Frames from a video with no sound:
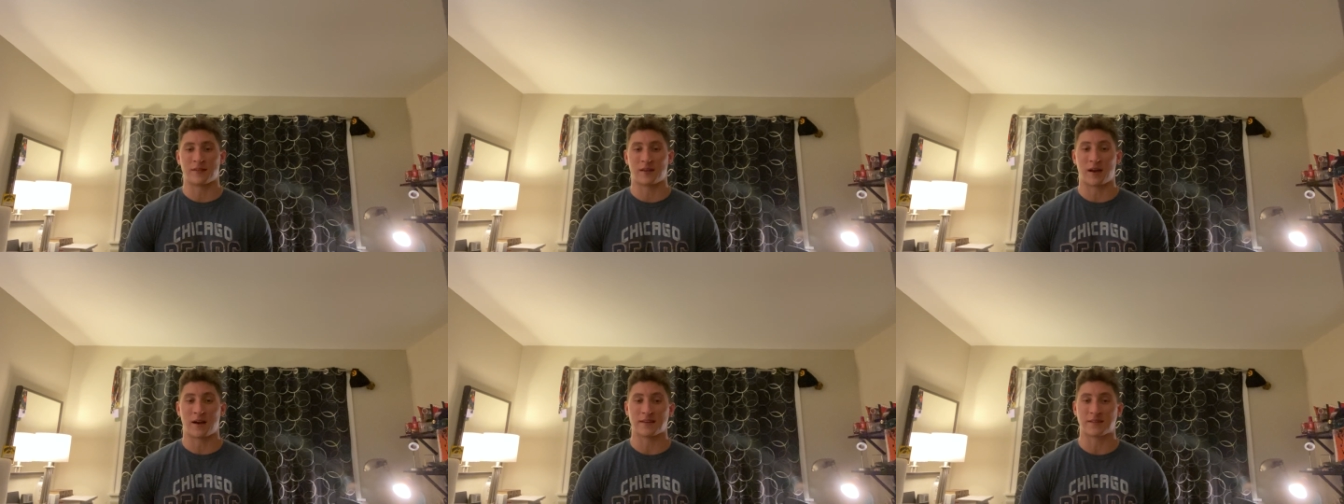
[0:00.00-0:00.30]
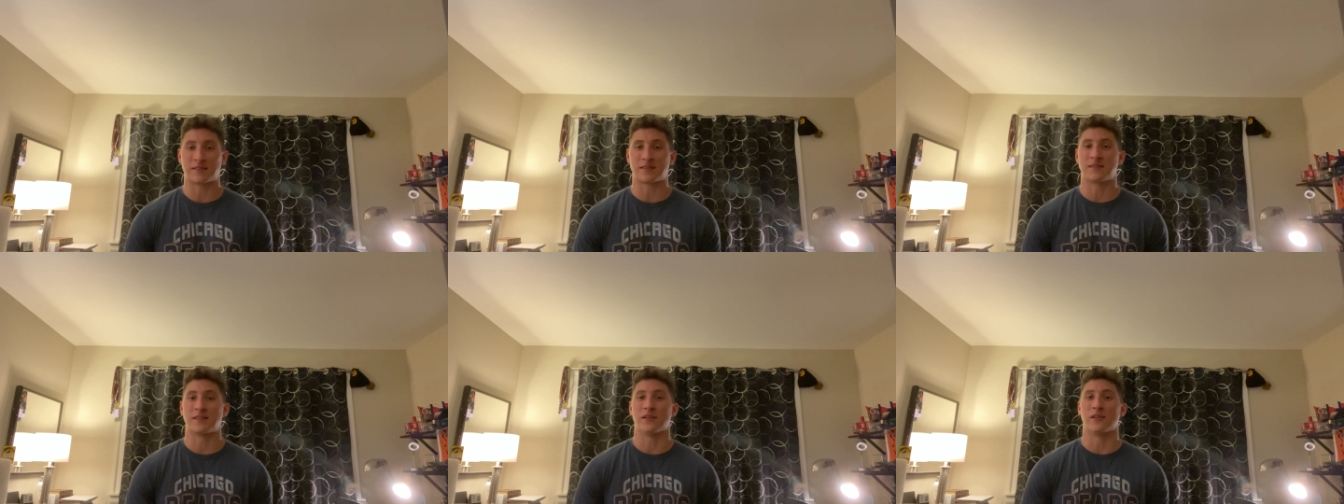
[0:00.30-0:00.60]
I
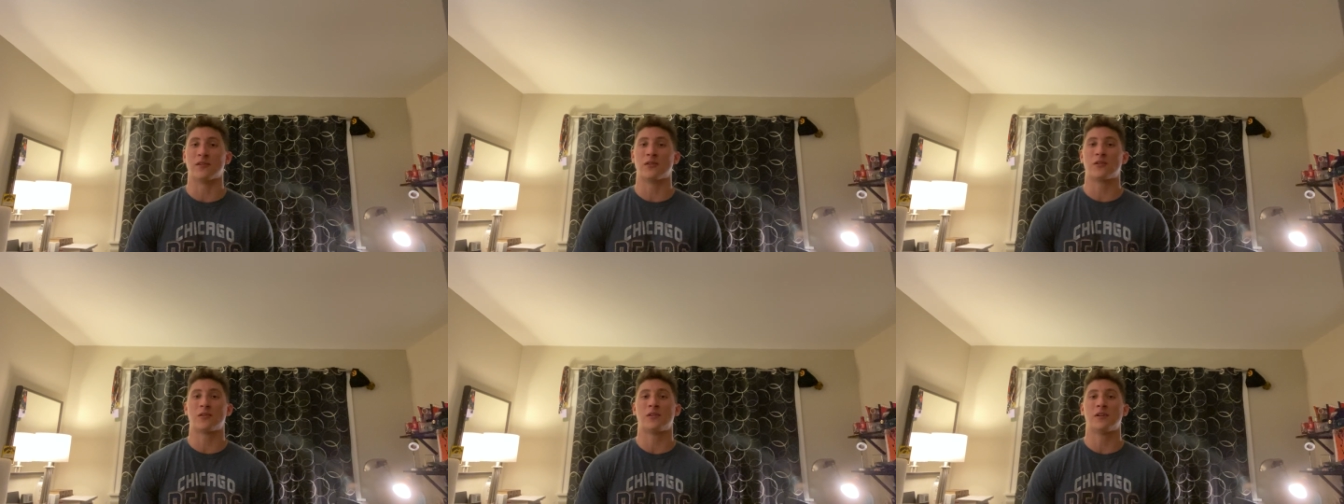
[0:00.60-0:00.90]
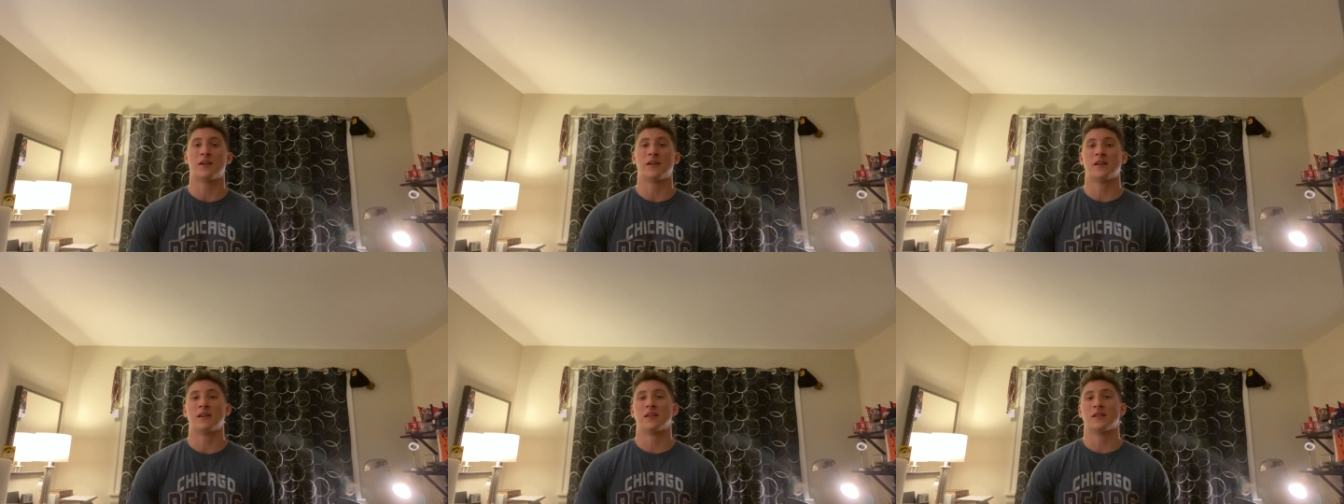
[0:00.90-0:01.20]
still
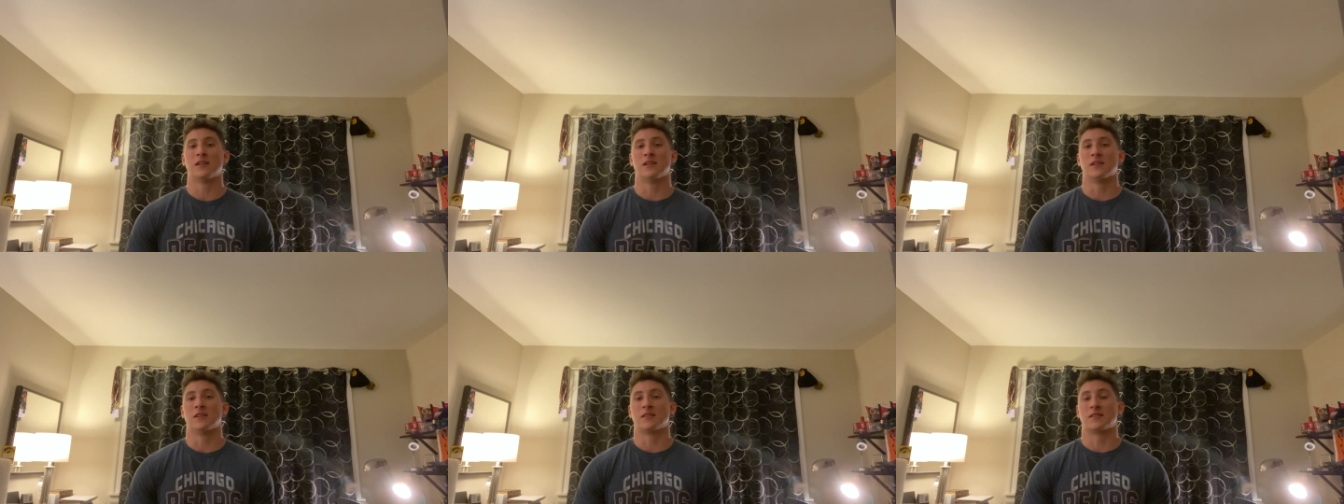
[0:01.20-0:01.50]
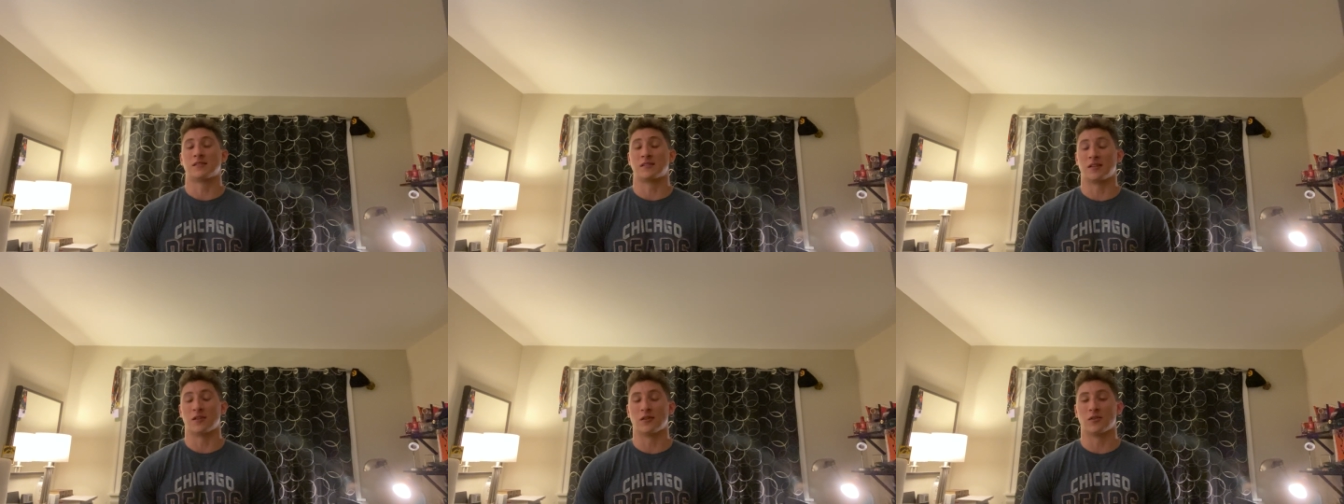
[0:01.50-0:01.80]

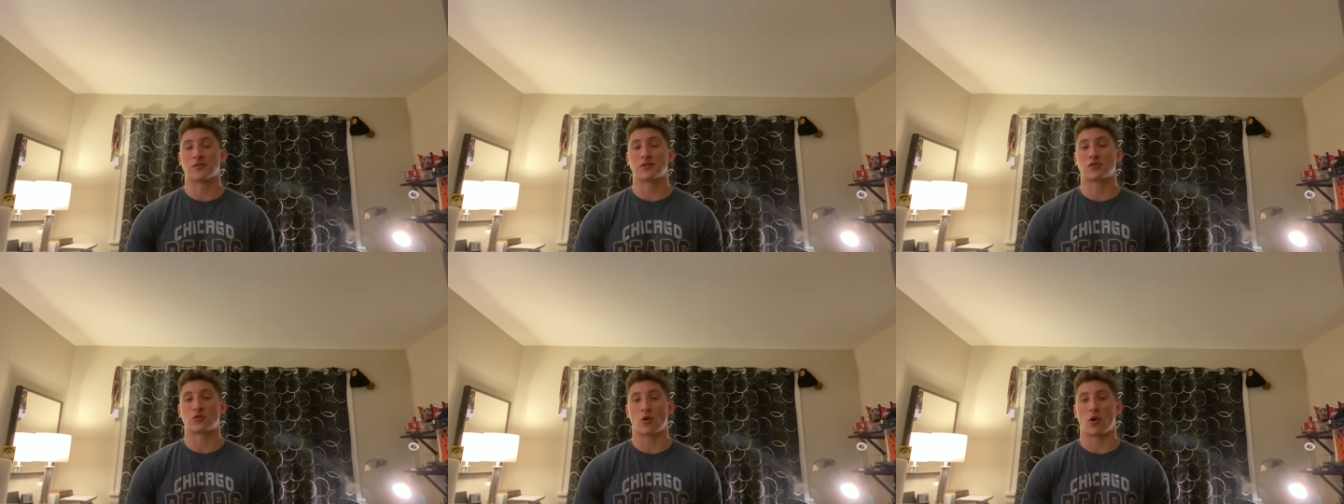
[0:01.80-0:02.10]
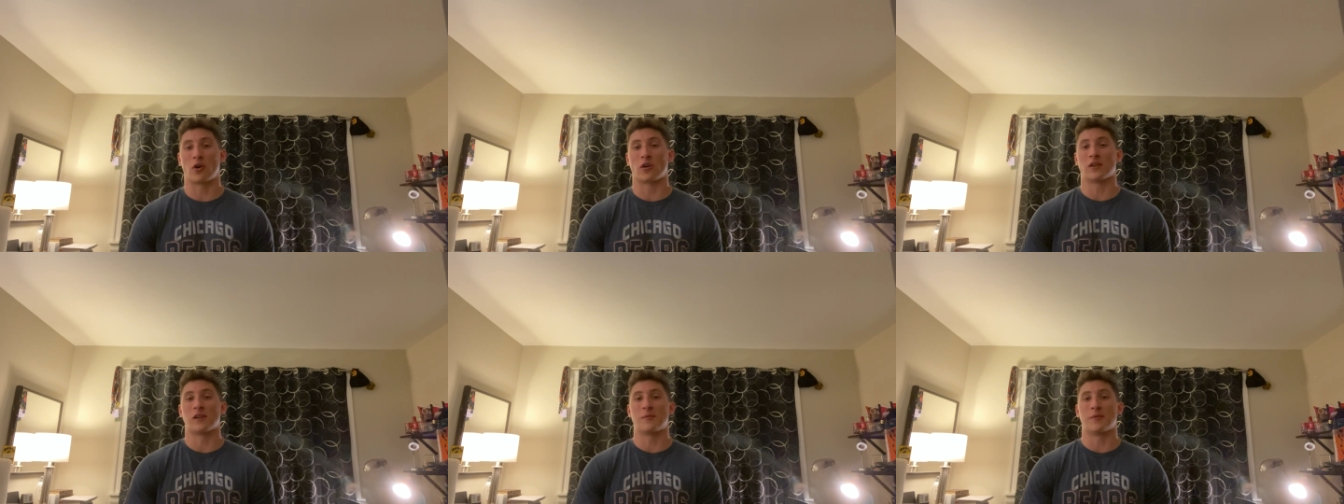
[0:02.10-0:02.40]
strongly